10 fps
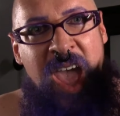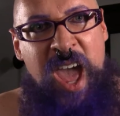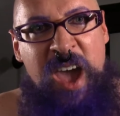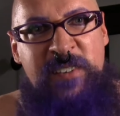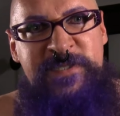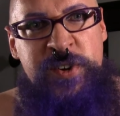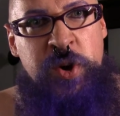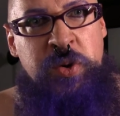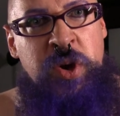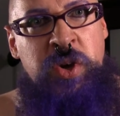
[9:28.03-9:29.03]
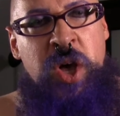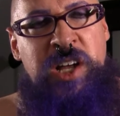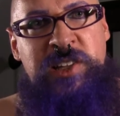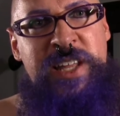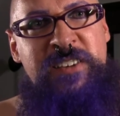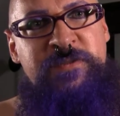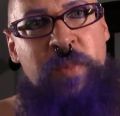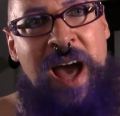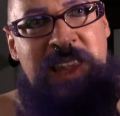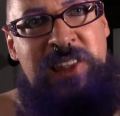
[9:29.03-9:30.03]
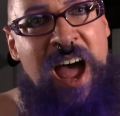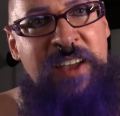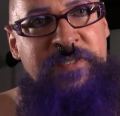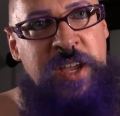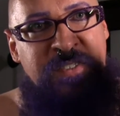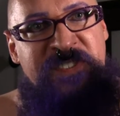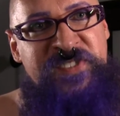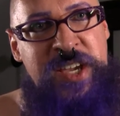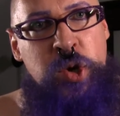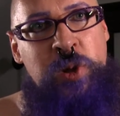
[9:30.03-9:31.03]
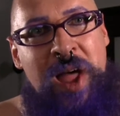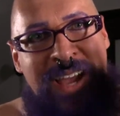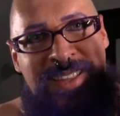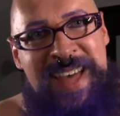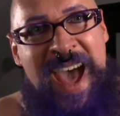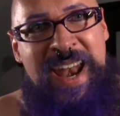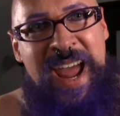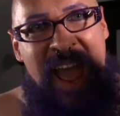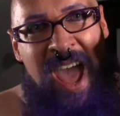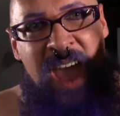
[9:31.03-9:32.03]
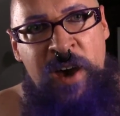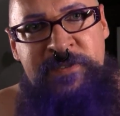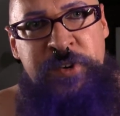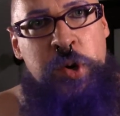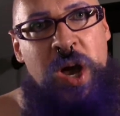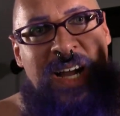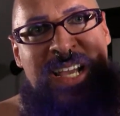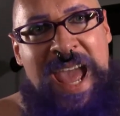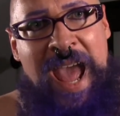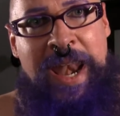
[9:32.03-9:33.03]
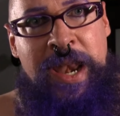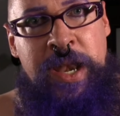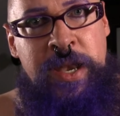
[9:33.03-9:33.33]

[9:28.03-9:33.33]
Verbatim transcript: ever live my life in fear like that ever again.